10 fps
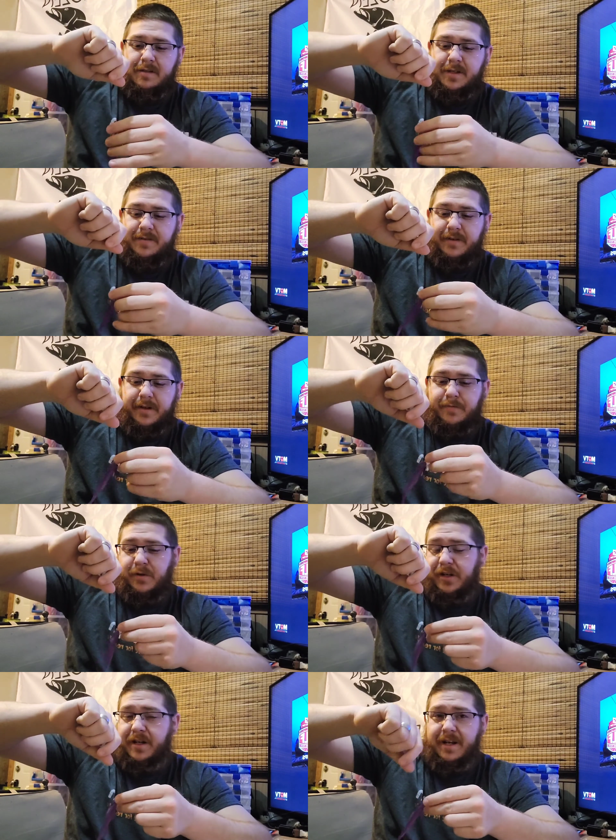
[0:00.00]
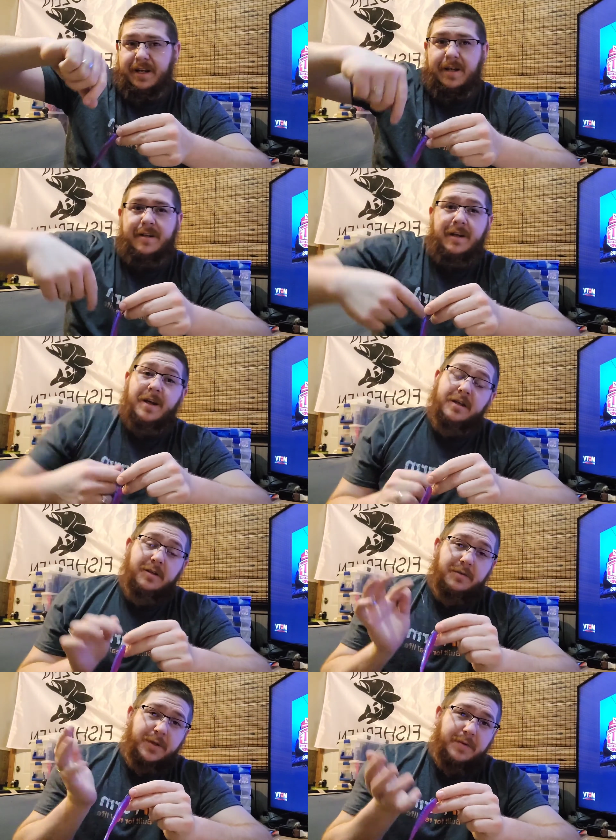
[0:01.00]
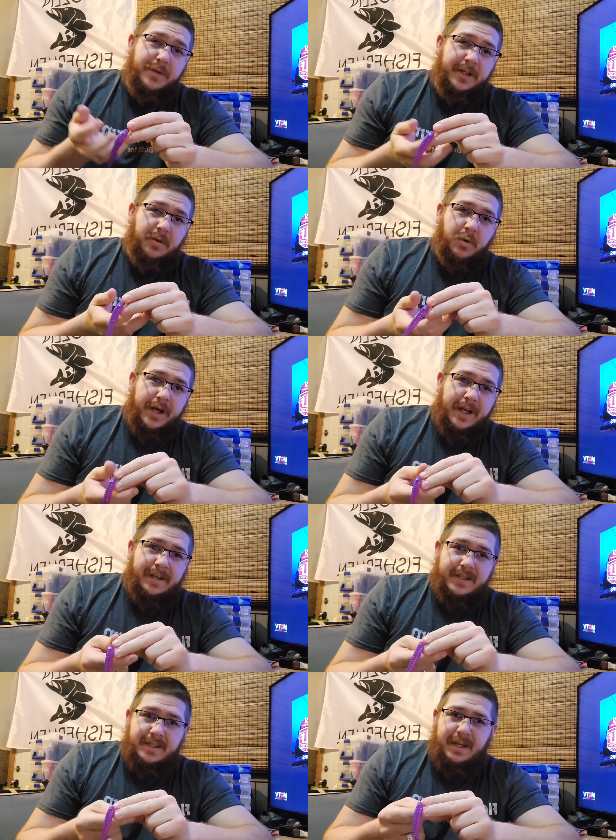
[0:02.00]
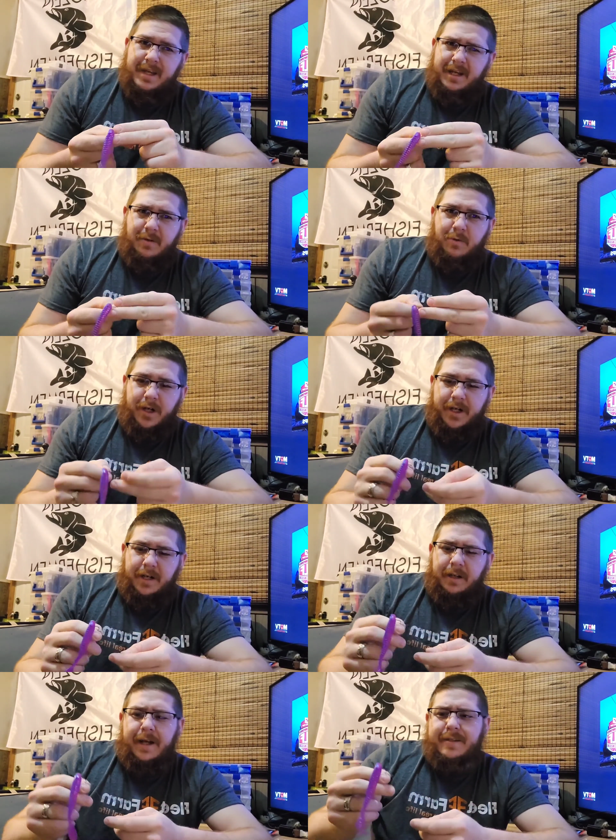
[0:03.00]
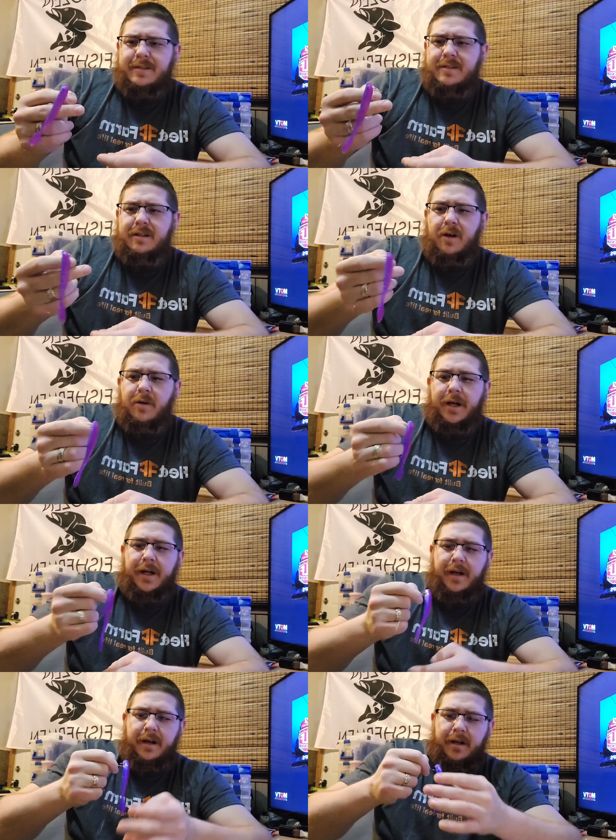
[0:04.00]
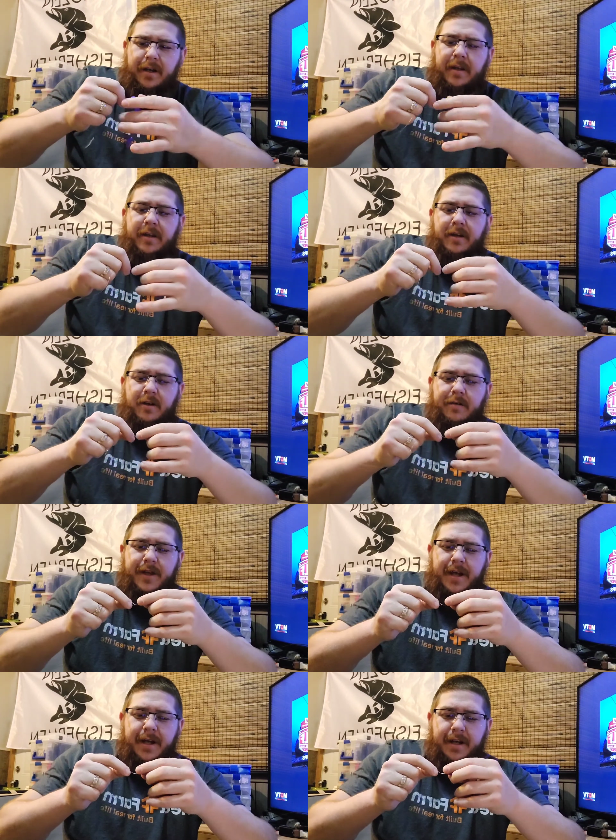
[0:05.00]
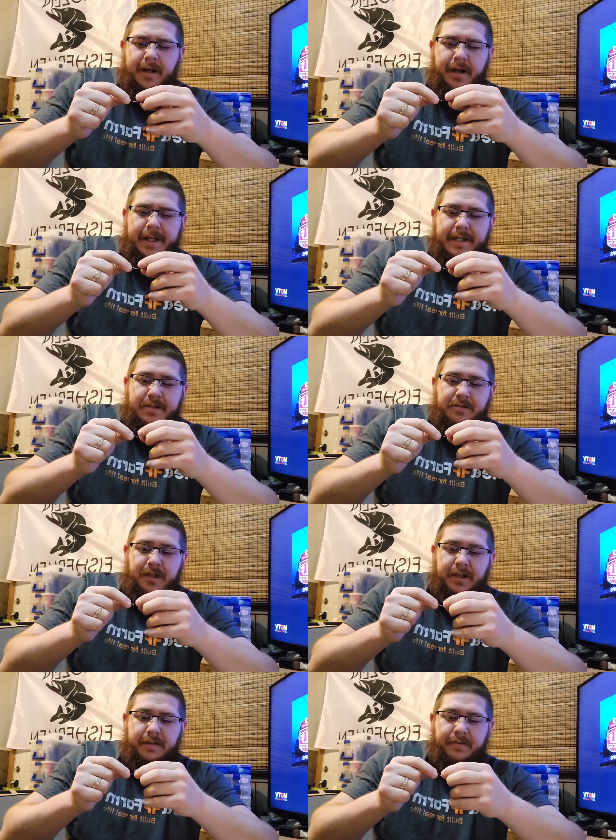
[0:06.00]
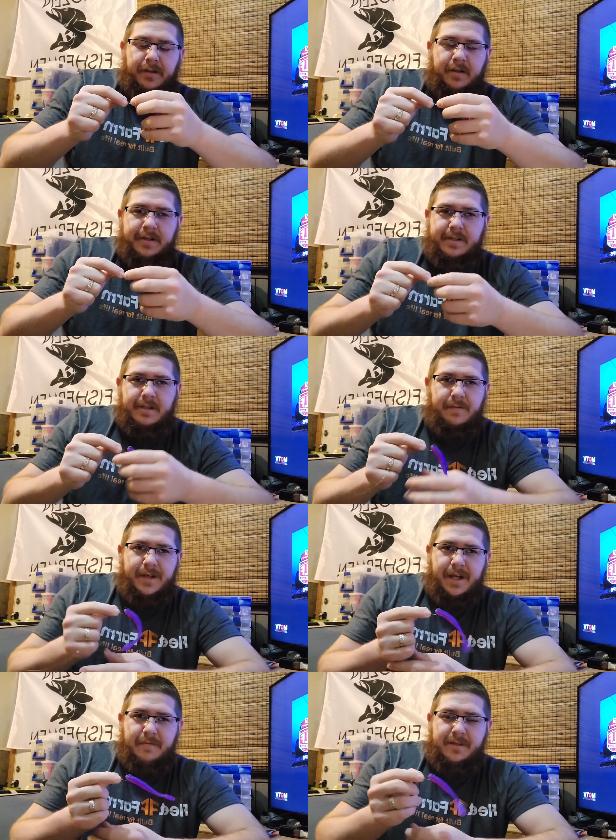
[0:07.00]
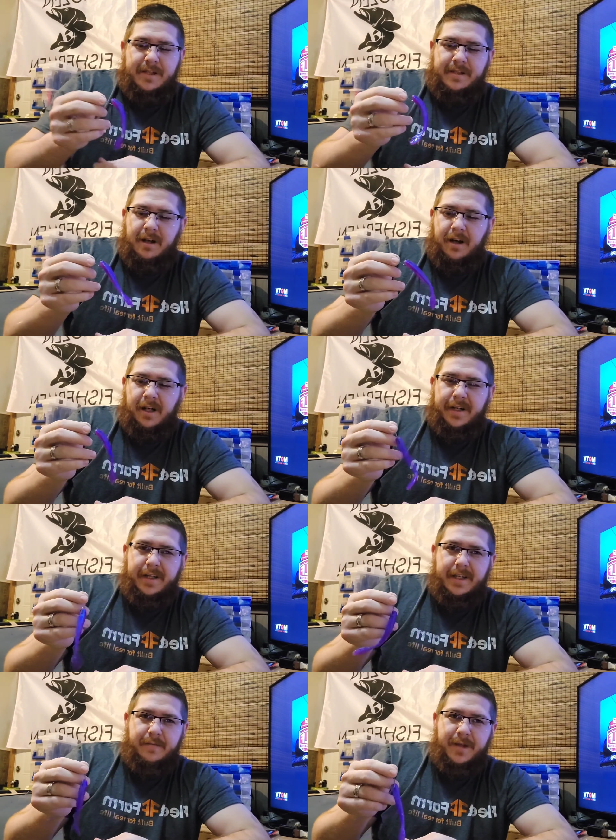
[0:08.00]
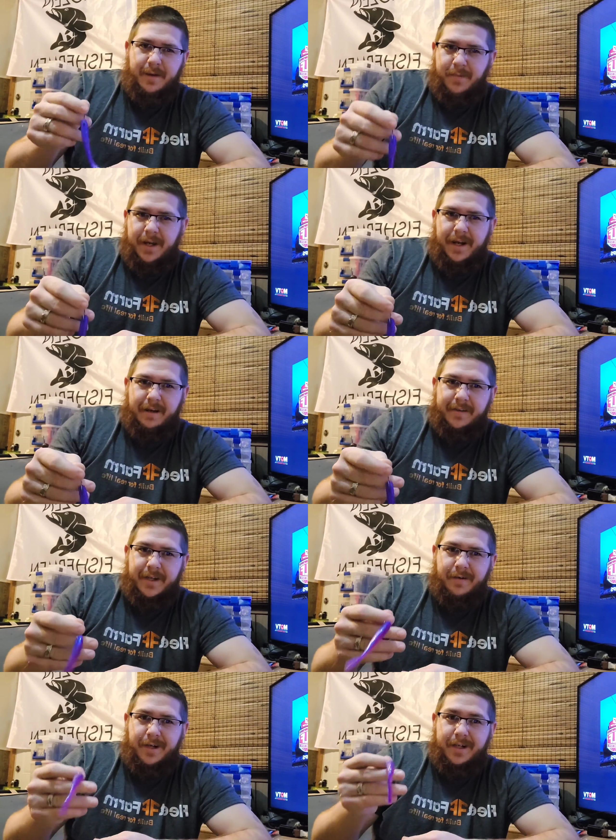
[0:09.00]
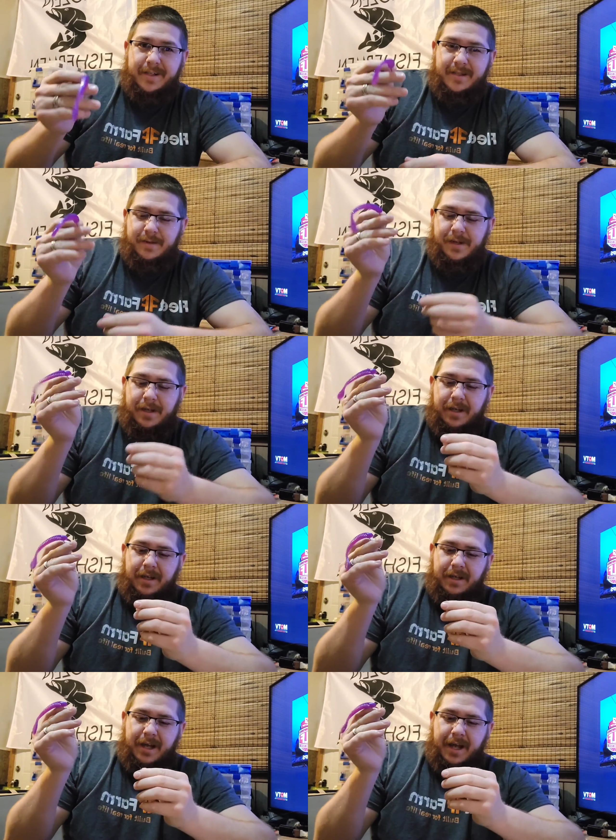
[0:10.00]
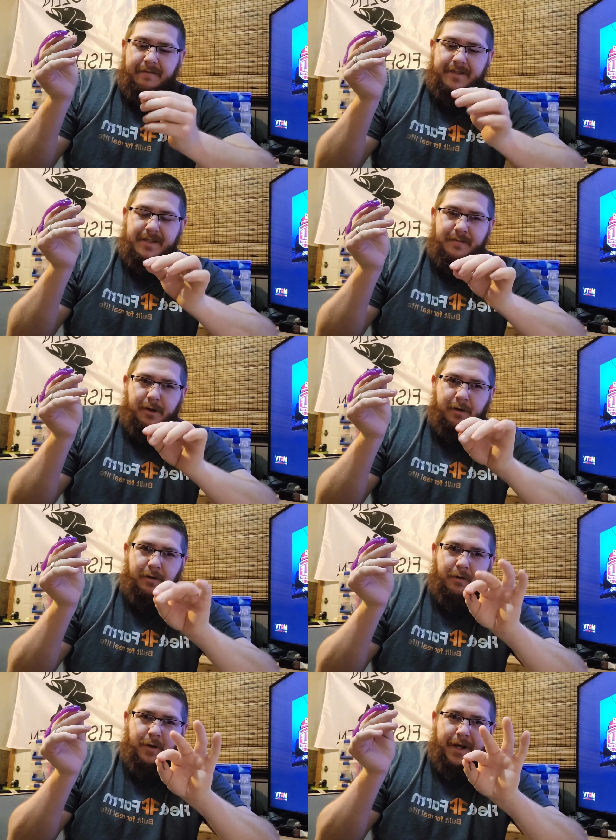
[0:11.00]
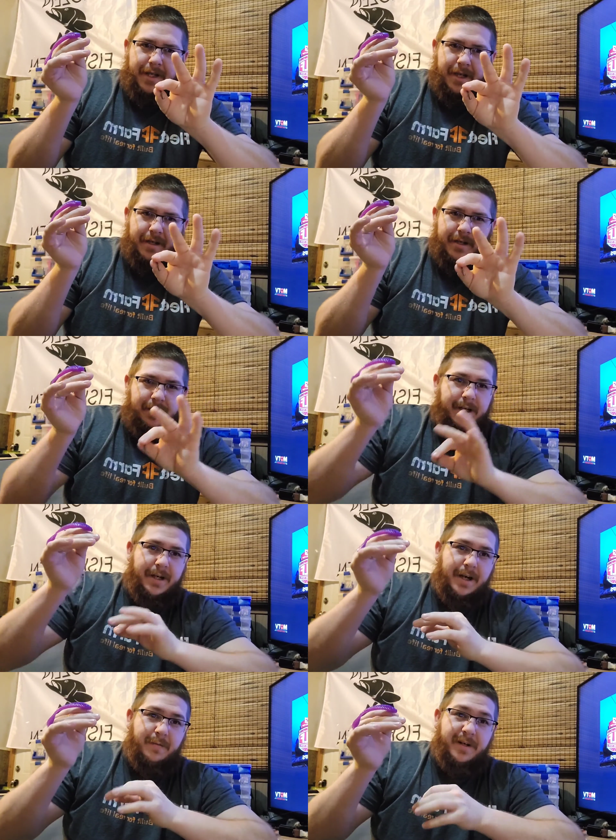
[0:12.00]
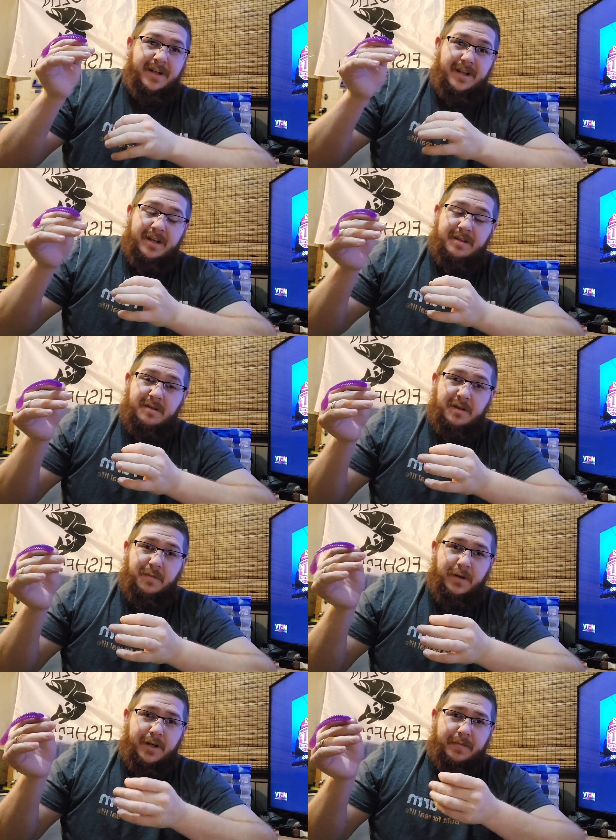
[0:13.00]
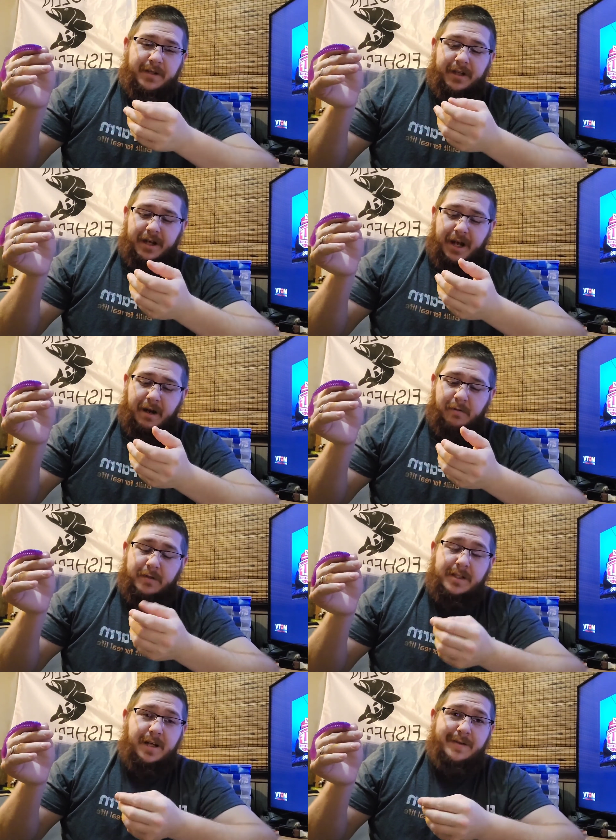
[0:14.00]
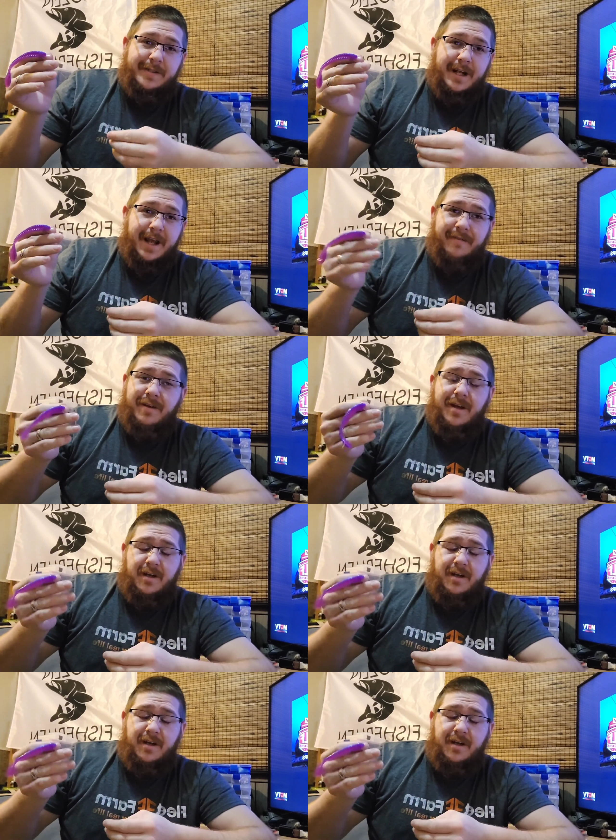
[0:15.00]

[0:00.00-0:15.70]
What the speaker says: So that's very important. And you can put a bigger weight on this and work it a lot slower. You know, if that current is really flowing, sometimes it's hard to keep that bait out there where it needs to be. I have a small weight on here right now, but you could put up to like an ounce, ounce and a half,